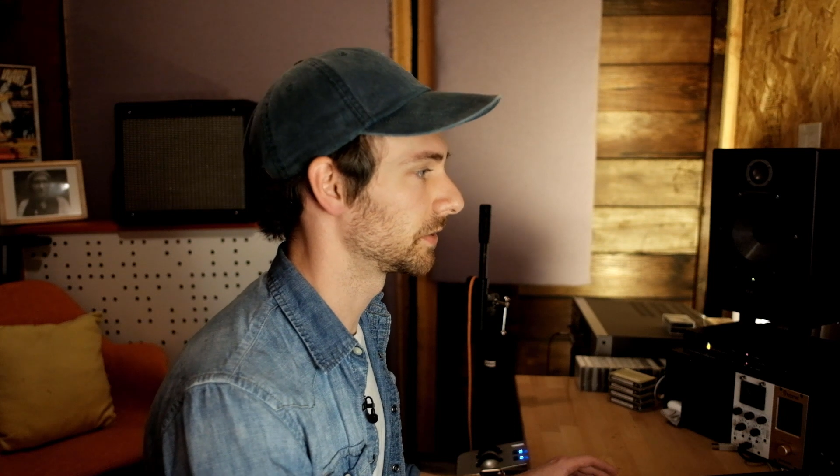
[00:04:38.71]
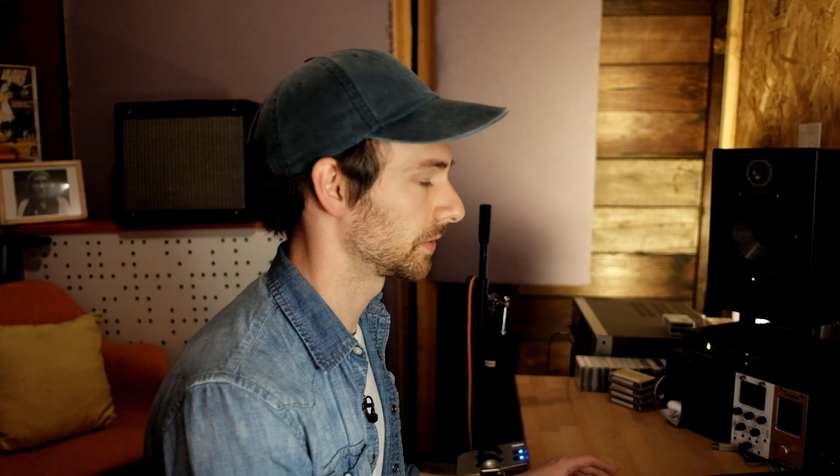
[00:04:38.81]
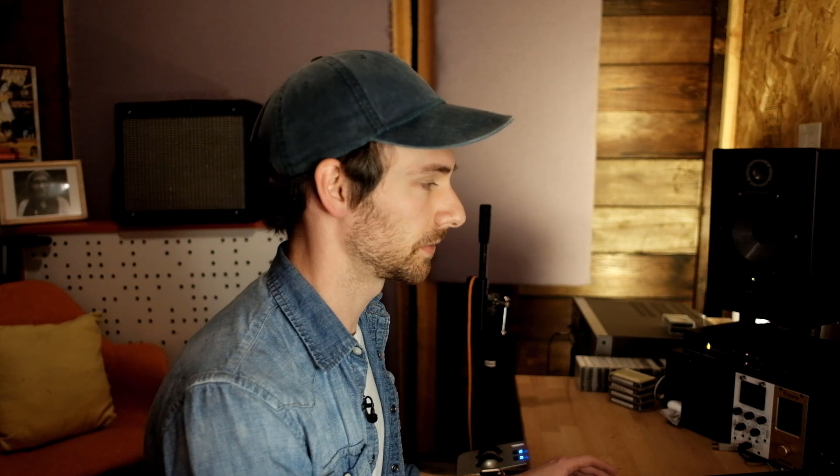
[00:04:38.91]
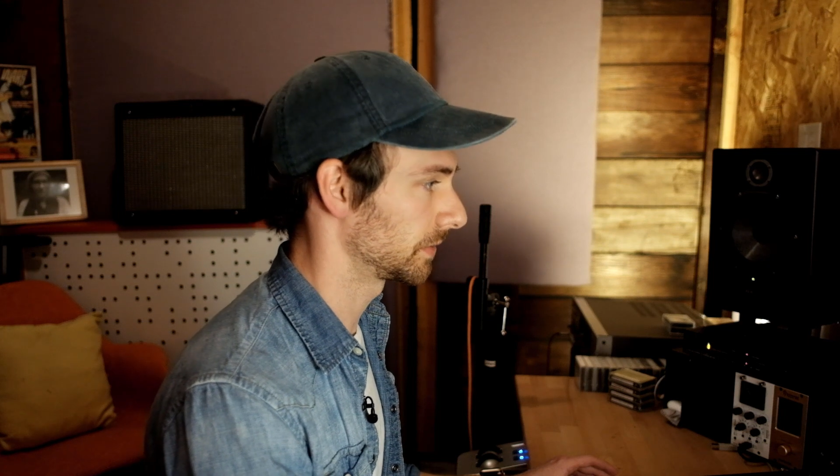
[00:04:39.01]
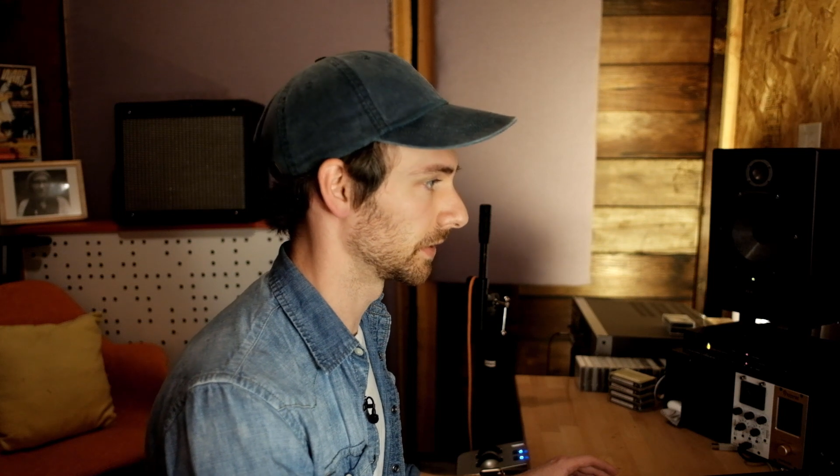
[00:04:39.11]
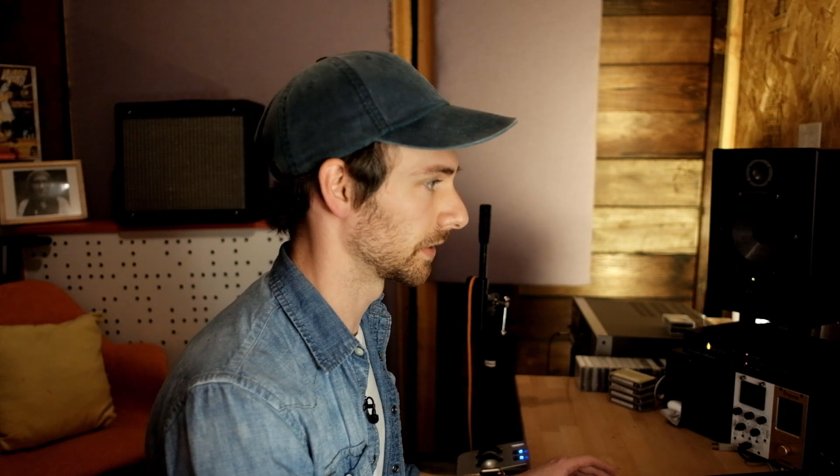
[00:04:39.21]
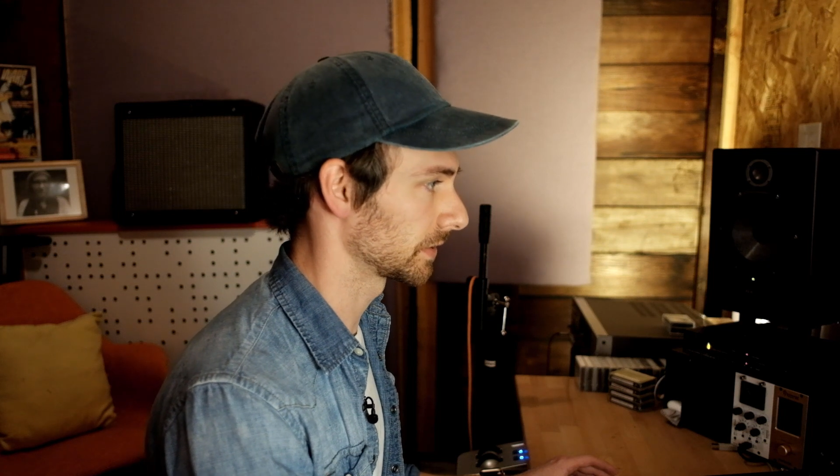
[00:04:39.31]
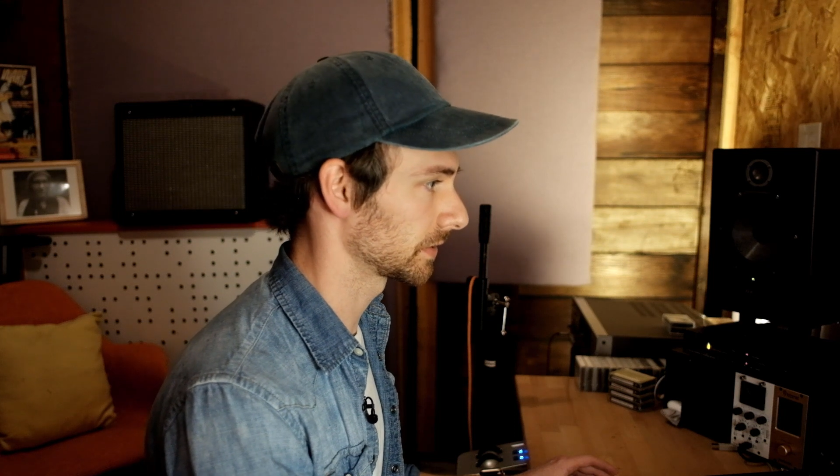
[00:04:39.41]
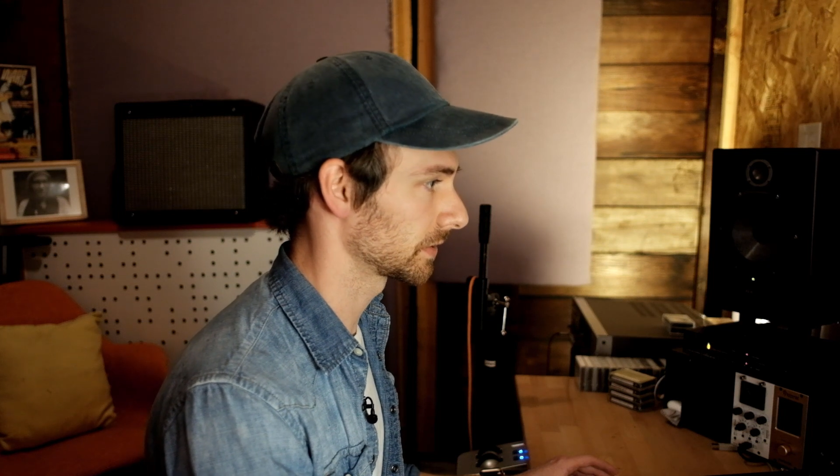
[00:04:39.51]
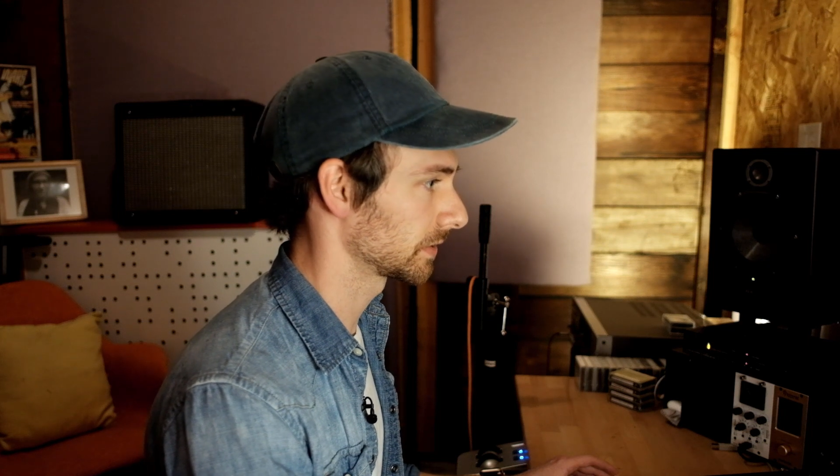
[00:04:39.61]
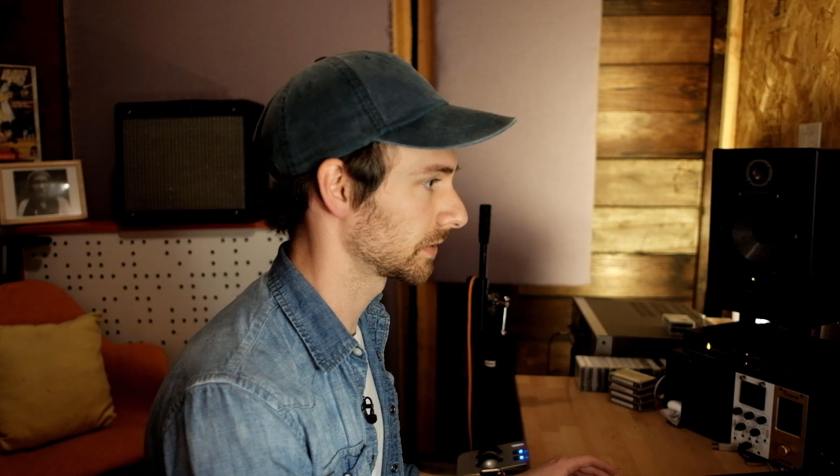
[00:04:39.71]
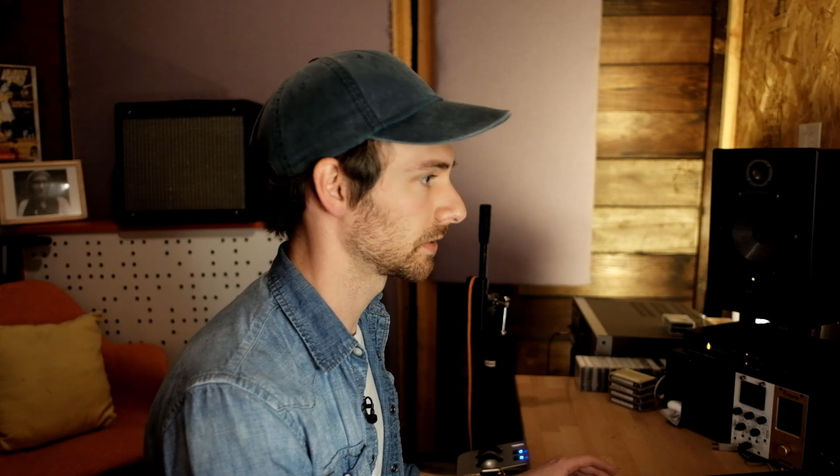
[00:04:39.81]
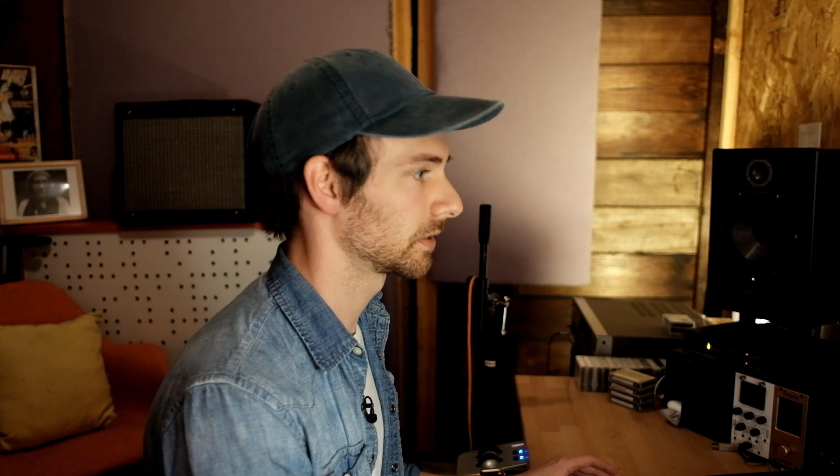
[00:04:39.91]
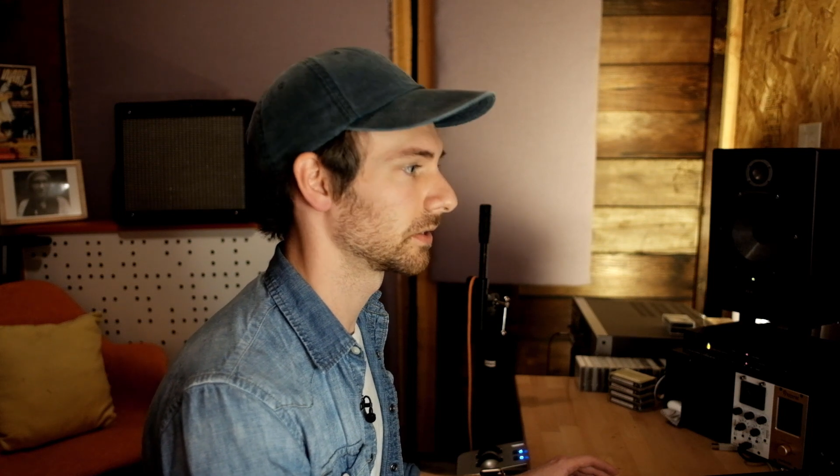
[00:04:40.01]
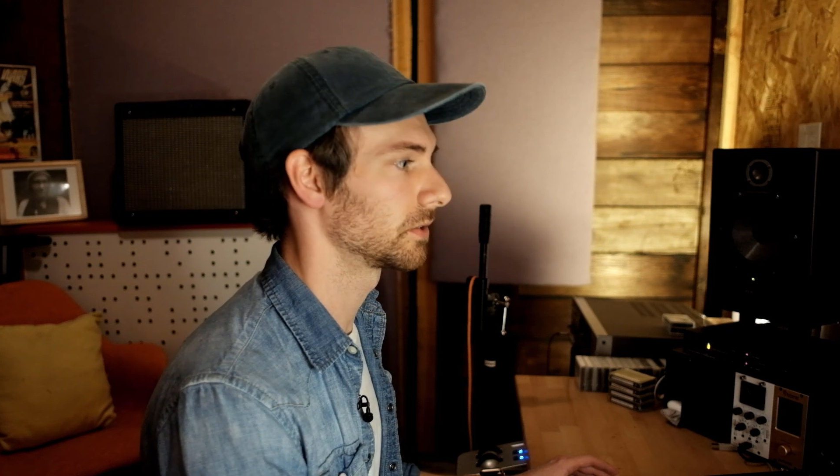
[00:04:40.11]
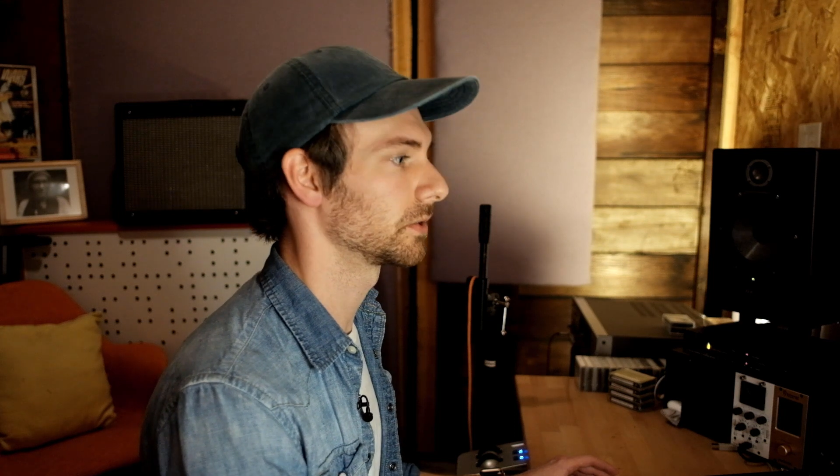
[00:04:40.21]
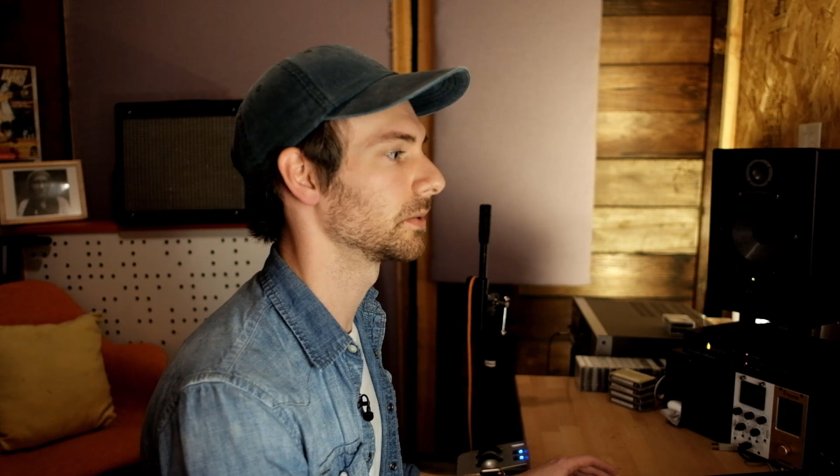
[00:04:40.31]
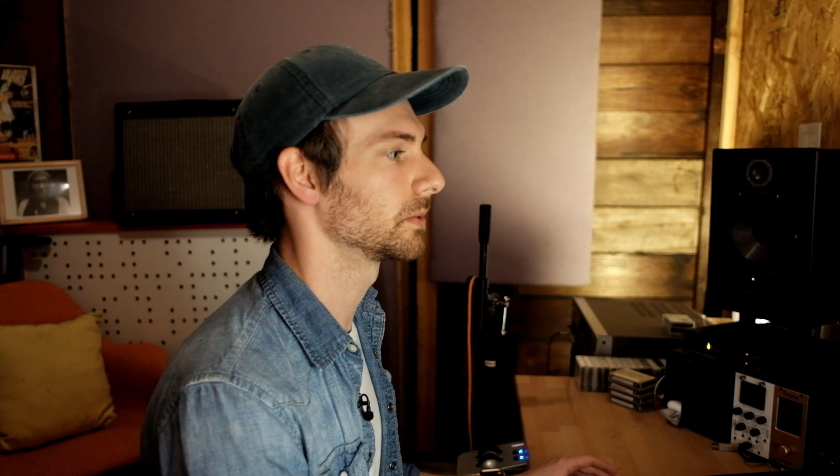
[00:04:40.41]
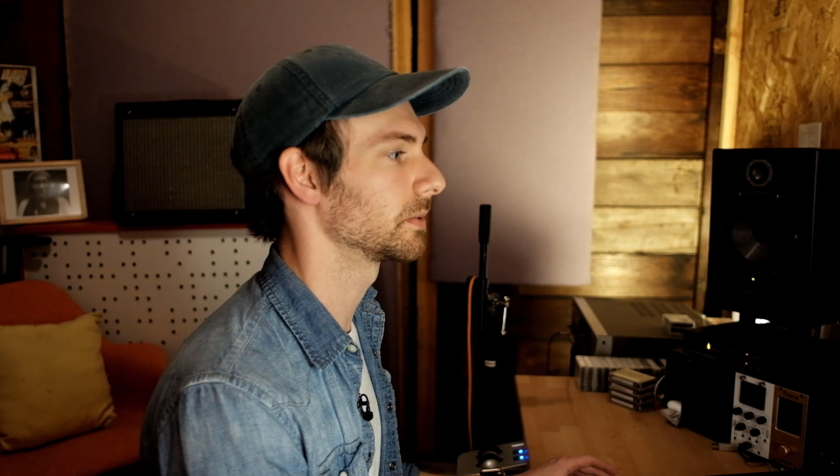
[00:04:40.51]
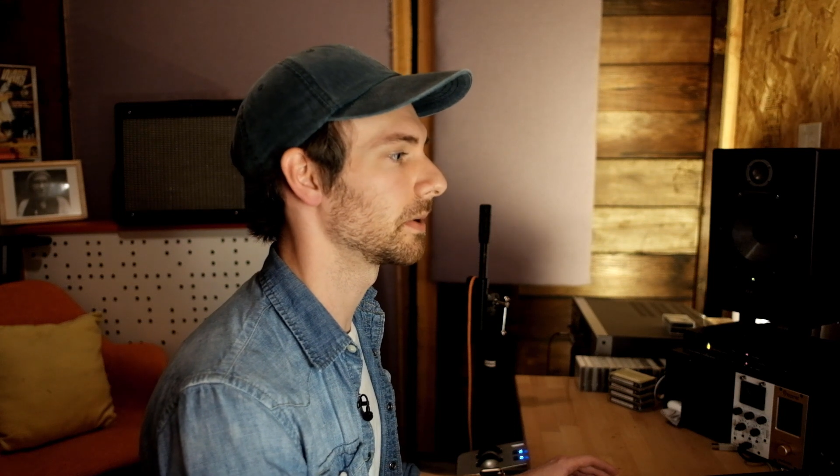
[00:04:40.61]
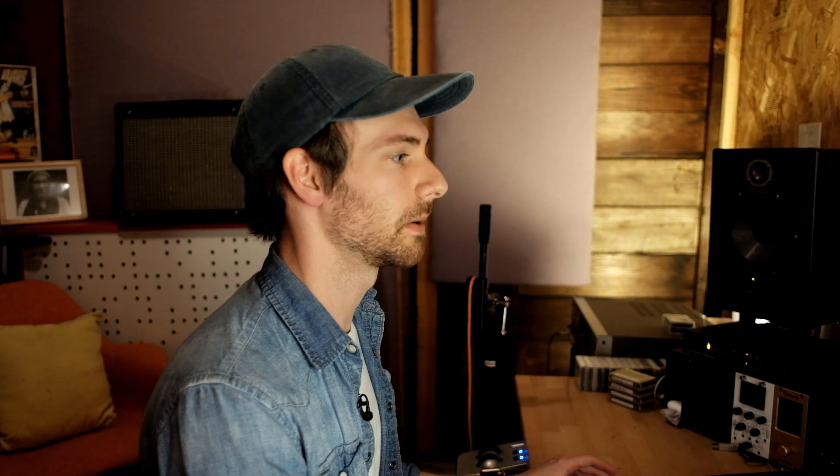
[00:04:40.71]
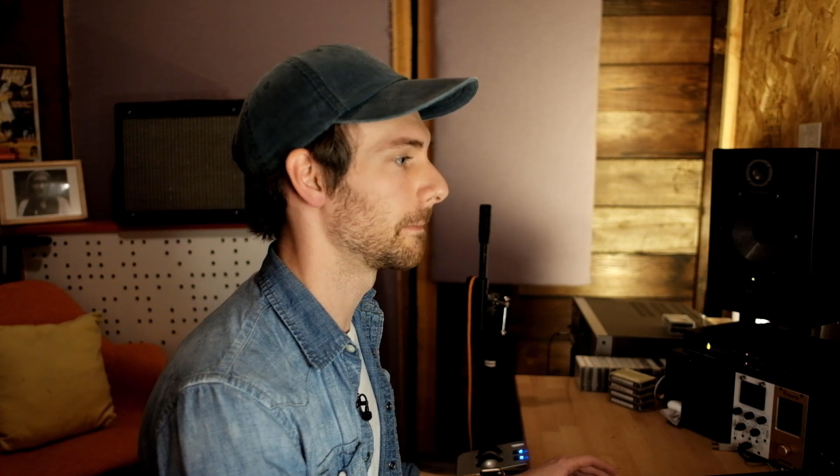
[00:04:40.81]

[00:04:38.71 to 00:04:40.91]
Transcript: to this, to